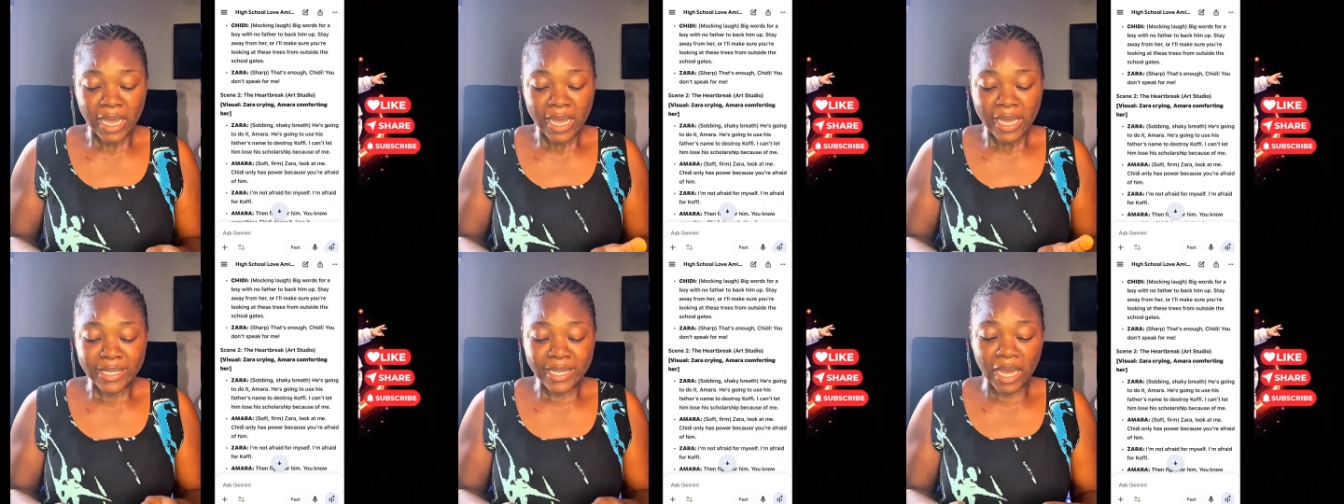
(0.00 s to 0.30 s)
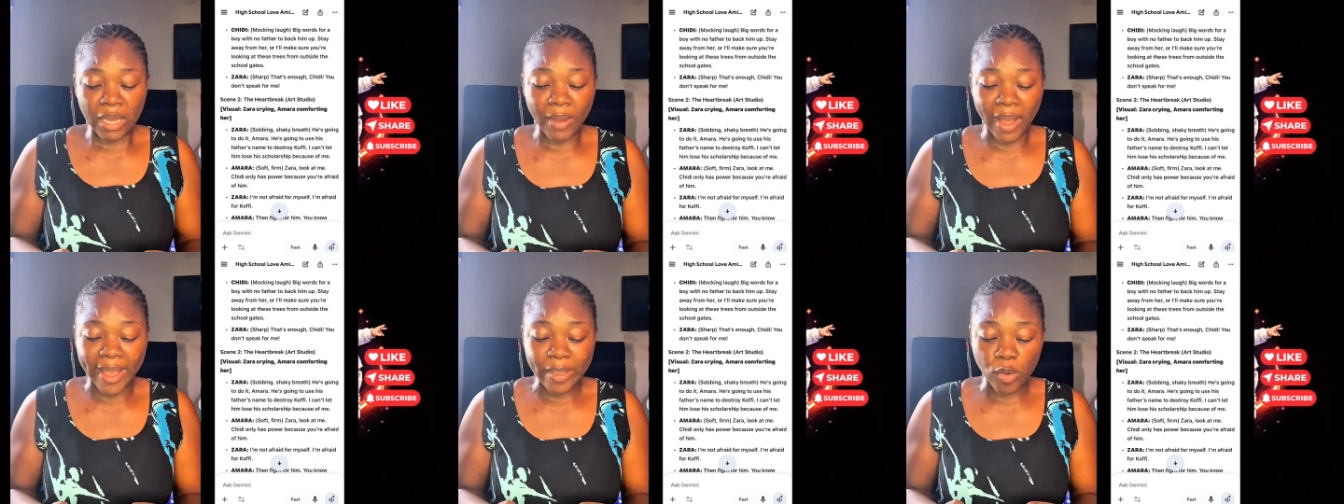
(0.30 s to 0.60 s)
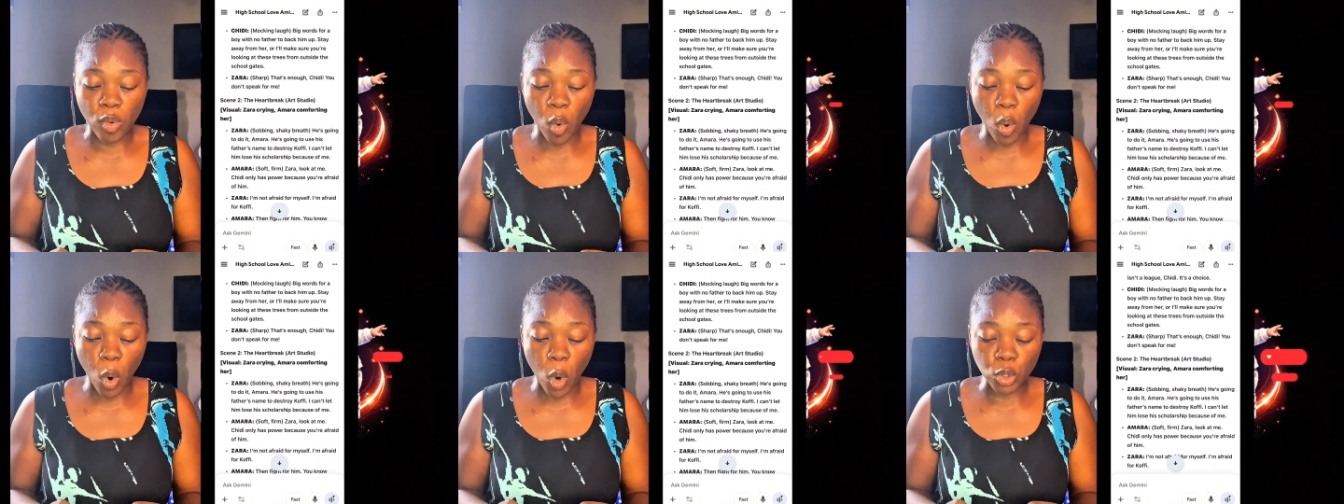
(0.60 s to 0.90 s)
Now I
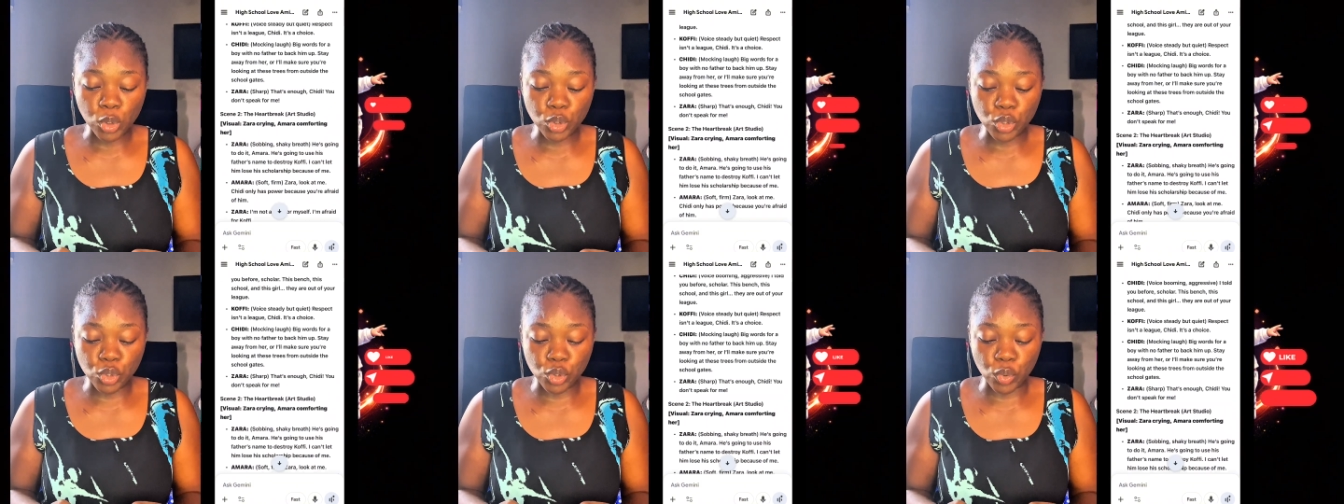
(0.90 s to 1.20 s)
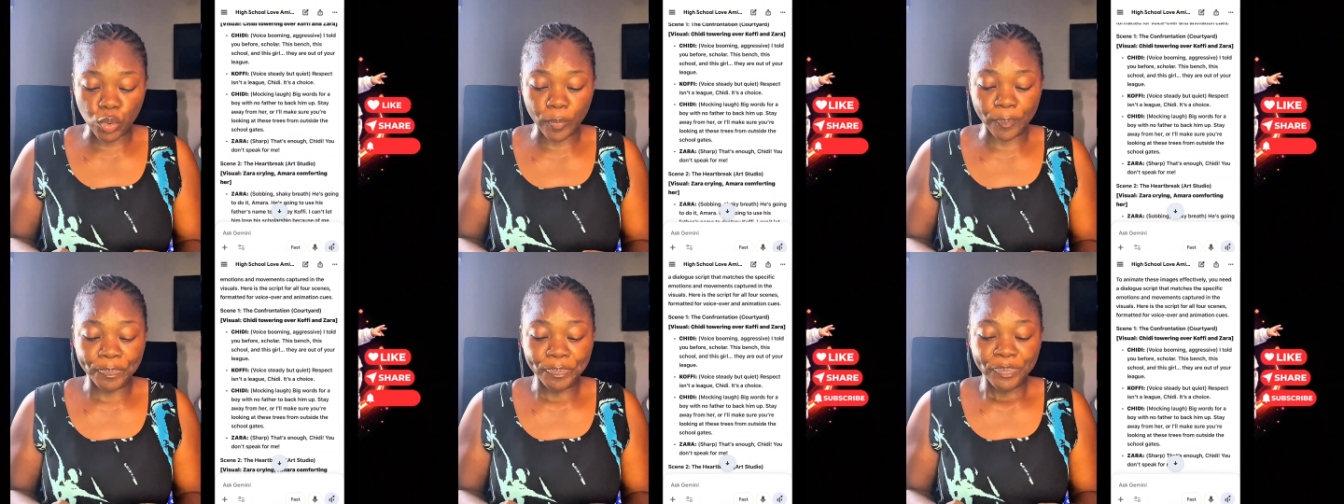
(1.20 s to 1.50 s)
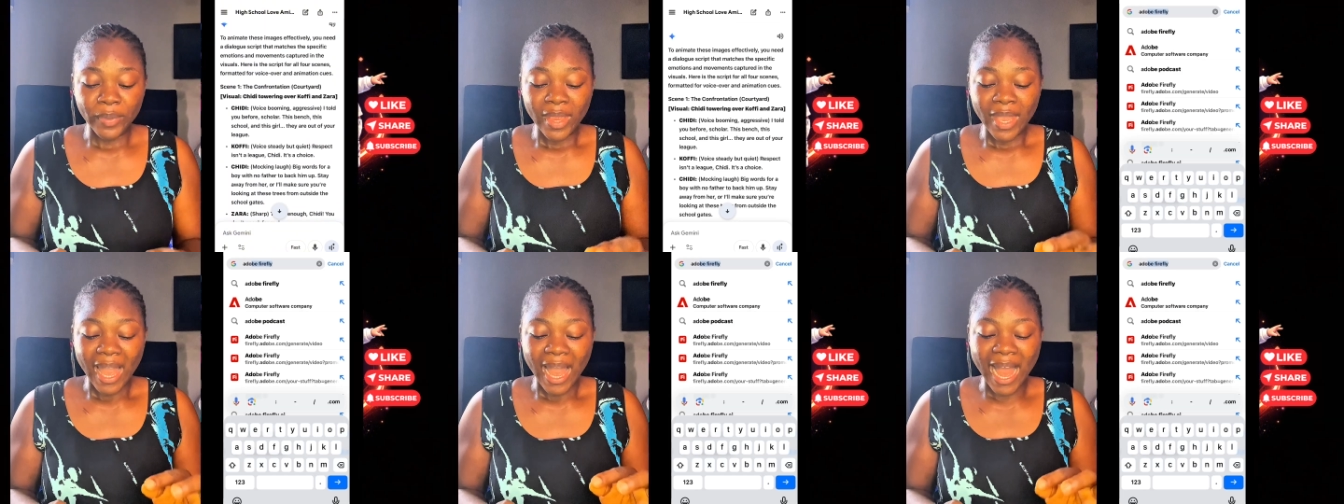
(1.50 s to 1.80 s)
go on to
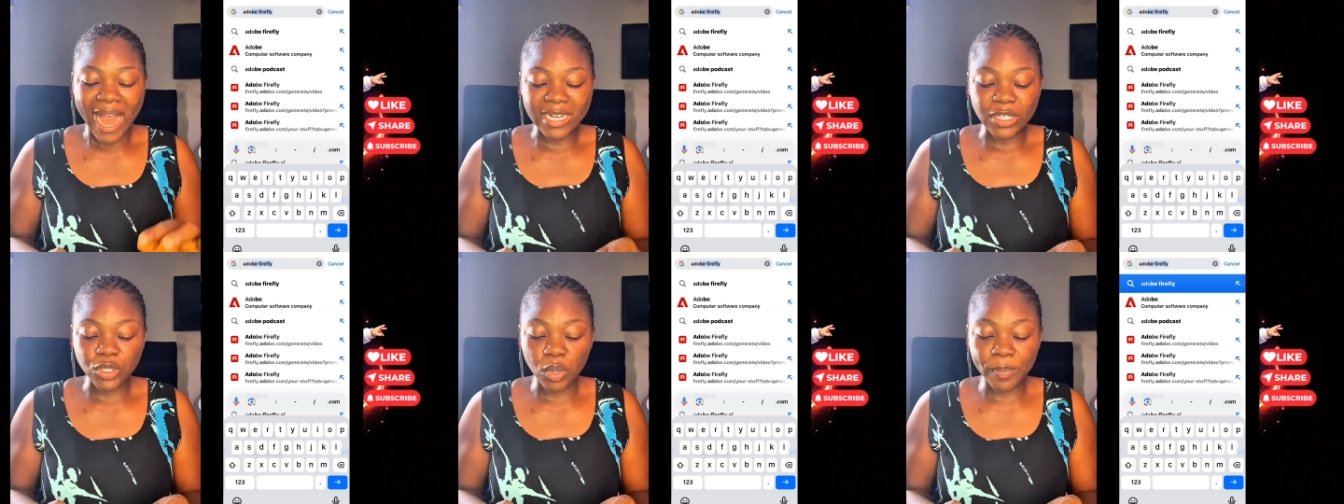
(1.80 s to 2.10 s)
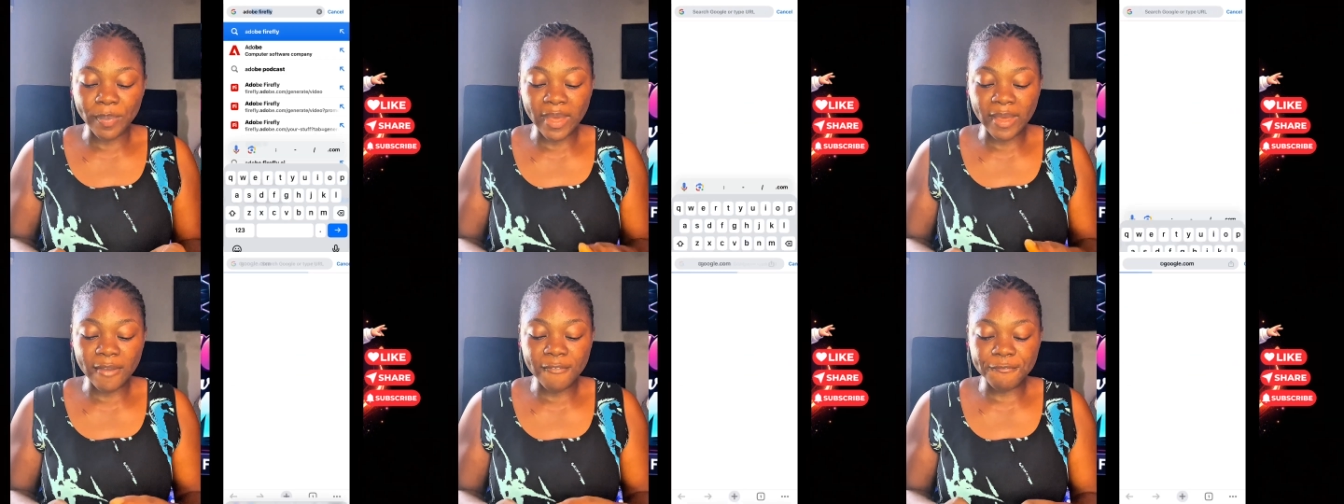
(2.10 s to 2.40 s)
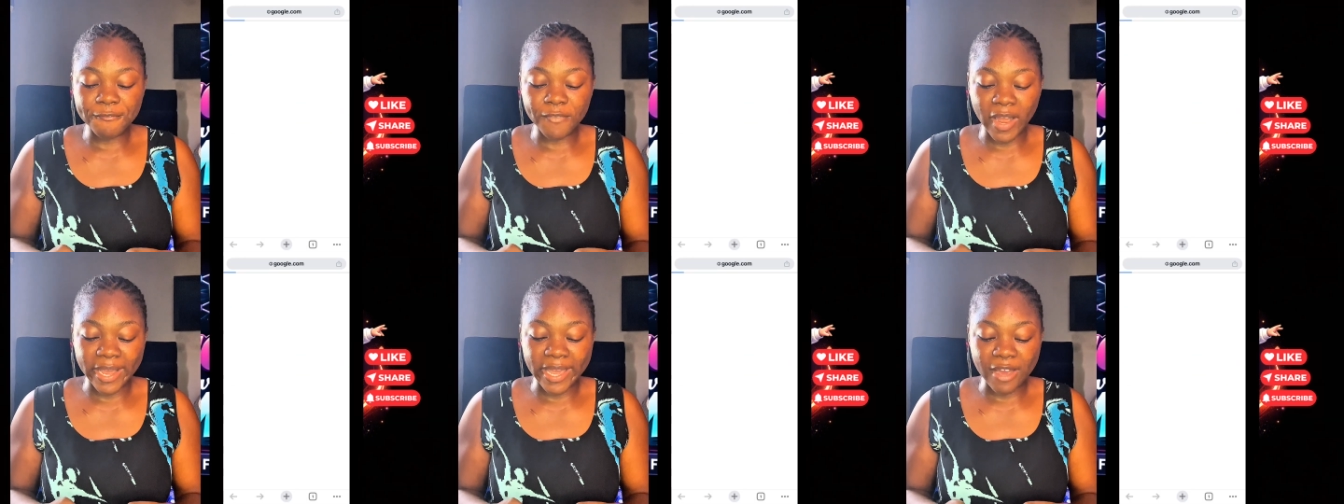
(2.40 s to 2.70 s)
Adobe
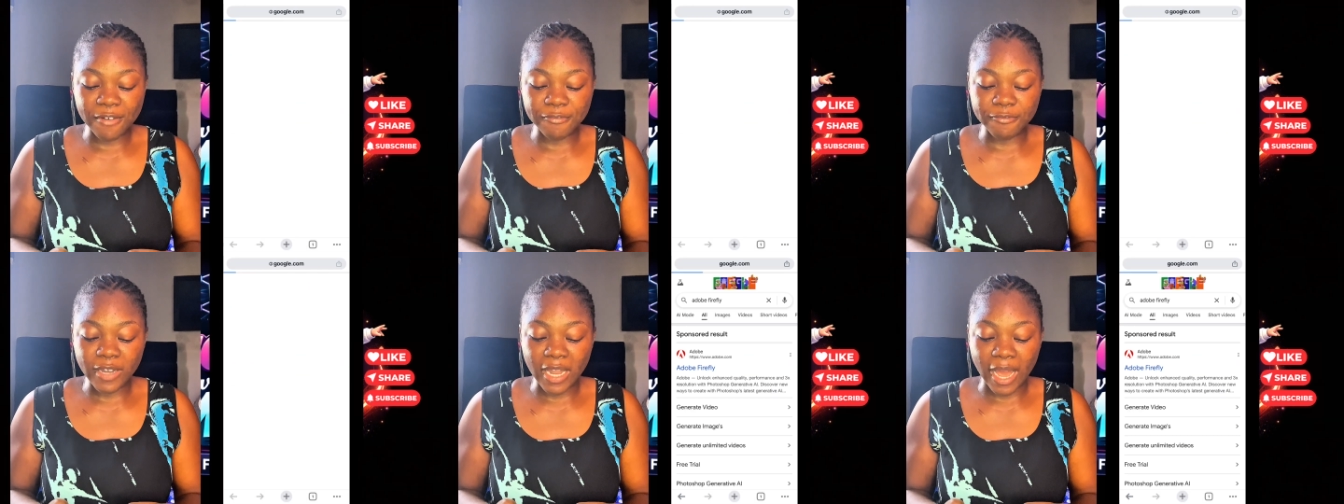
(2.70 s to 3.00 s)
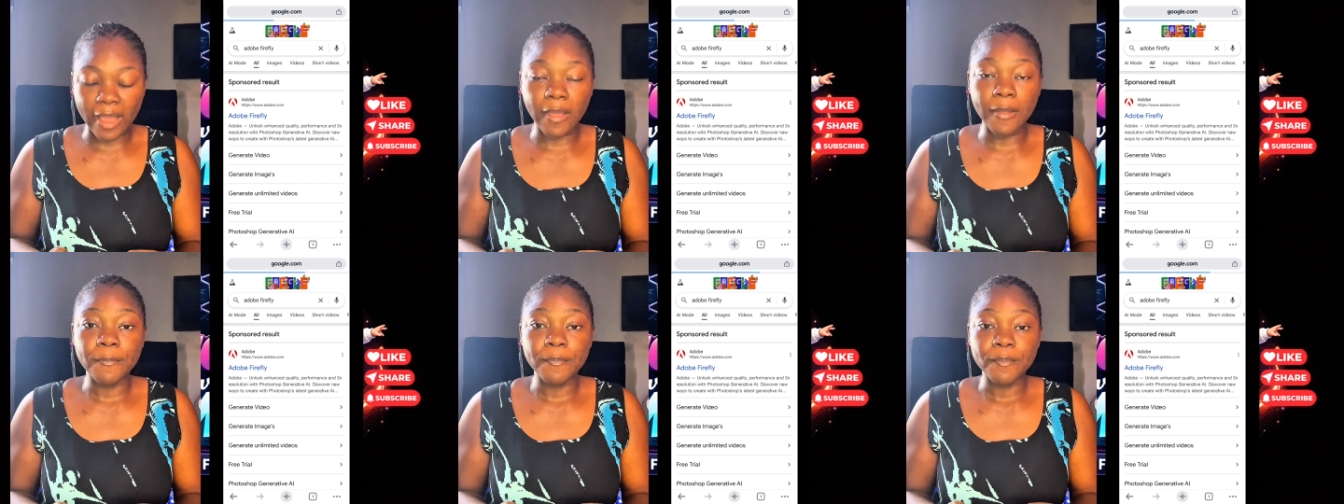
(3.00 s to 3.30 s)
Firefly.